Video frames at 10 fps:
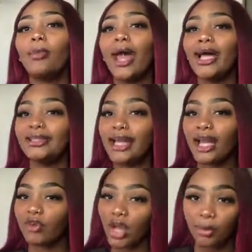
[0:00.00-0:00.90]
essay
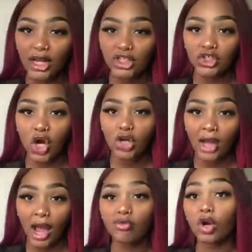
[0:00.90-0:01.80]
and recommendations are
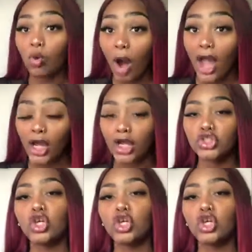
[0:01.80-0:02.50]
not required.